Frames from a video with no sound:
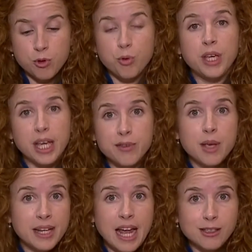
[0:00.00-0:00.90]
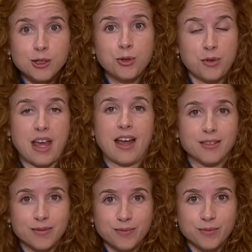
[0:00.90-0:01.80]
To give them an answer to that.
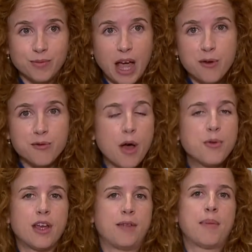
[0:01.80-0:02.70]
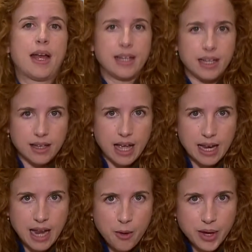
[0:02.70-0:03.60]
I found that money.
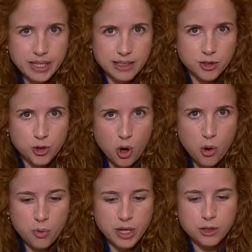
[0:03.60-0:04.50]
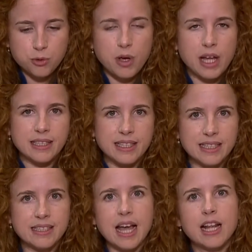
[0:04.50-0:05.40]
And now I can show Israelis
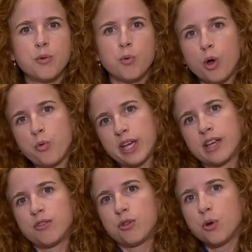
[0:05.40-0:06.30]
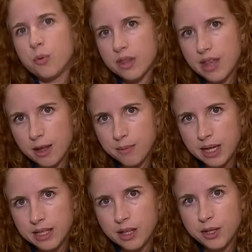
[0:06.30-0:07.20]
exactly what we can do with that
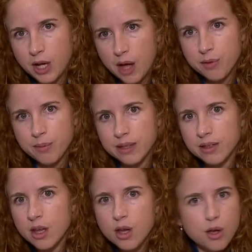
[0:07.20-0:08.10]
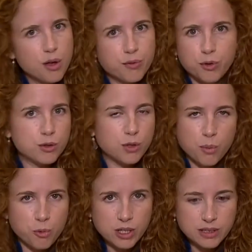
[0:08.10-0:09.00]
money that the government for
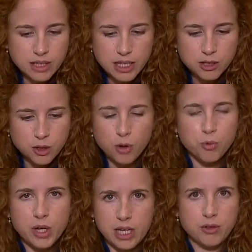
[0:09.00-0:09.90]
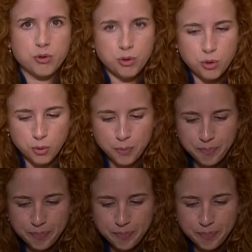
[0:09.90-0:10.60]
some reason is not willing to do.